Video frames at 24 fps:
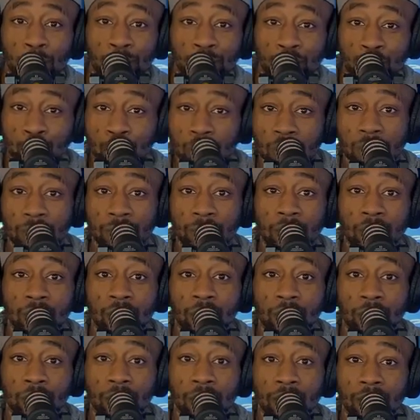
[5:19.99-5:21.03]
trip,
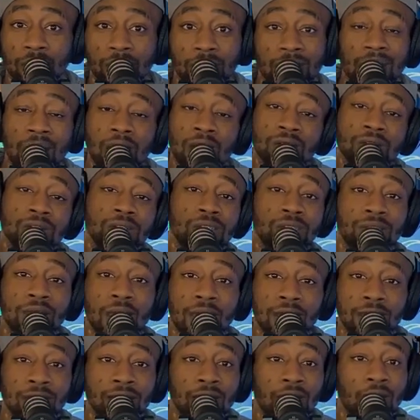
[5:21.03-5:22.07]
right? Not
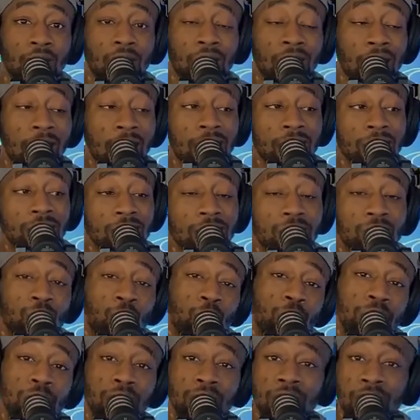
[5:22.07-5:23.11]
understanding that a lot of these
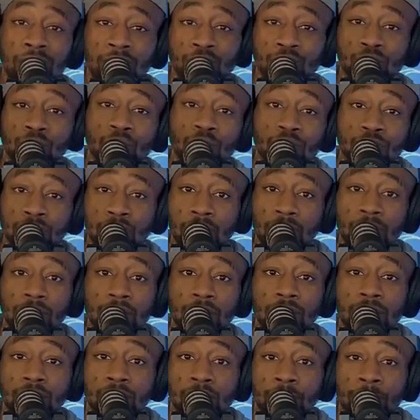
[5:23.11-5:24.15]
weak ass dudes out
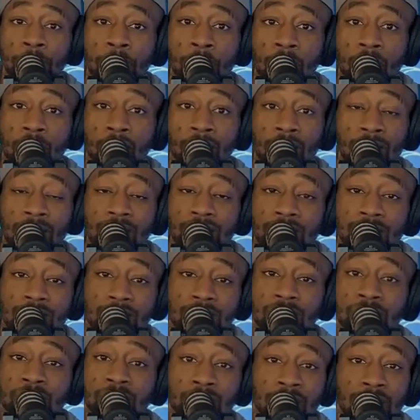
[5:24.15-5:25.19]
here, a lot of
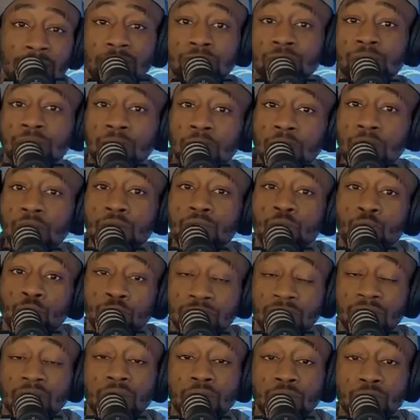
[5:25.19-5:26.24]
these lesser males,
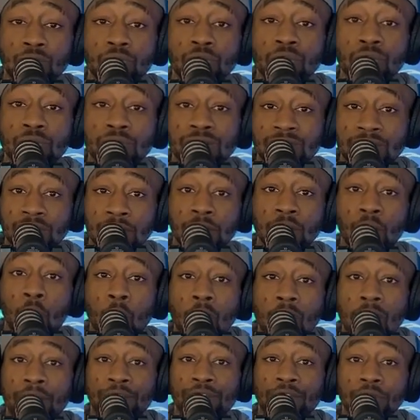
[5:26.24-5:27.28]
what they do is they go
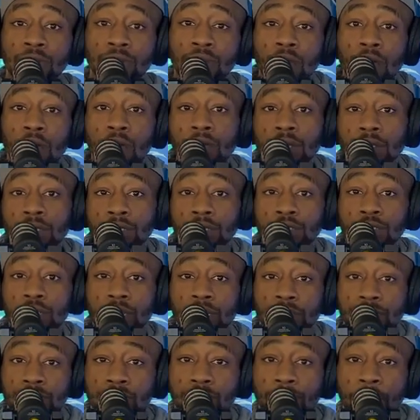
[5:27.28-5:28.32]
after the ugly
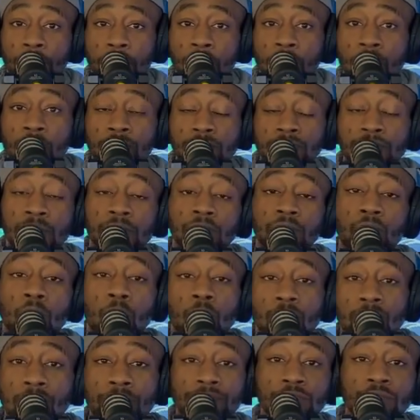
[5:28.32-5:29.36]
chicks. They
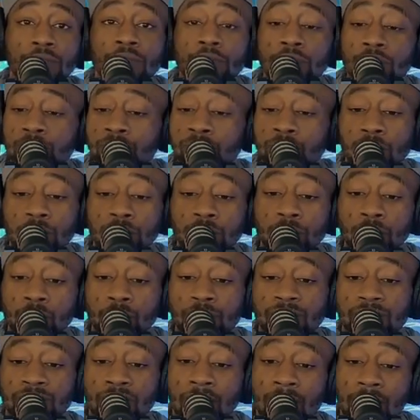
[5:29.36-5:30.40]
go after the
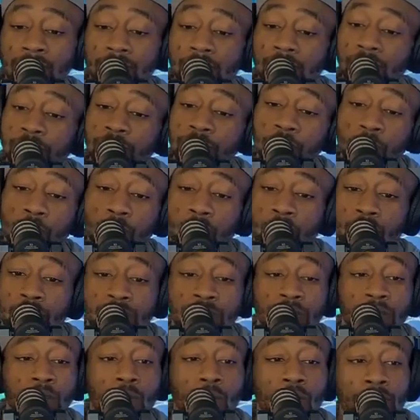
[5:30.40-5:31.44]
Wisconsin 4s.
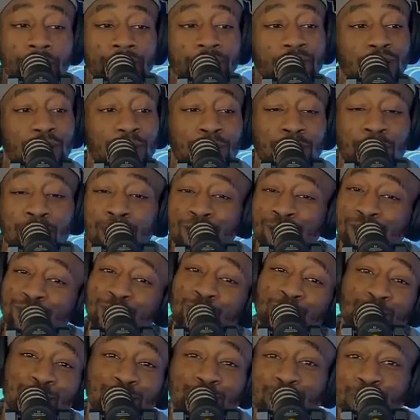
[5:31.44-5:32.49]
They go after the
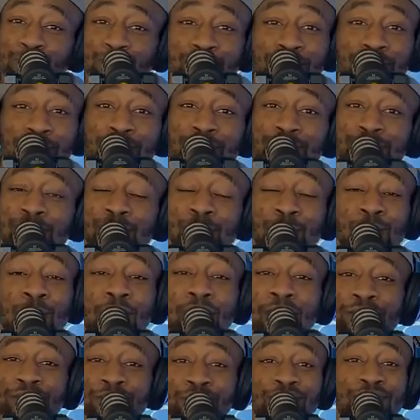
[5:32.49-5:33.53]
Minnesota 3s. They go
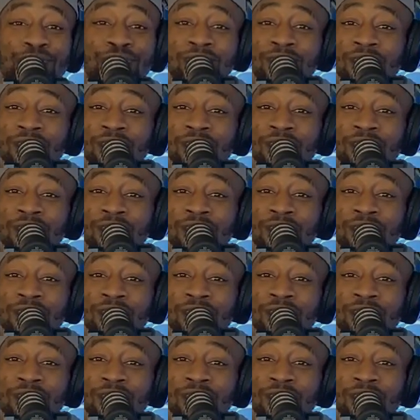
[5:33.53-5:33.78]
after,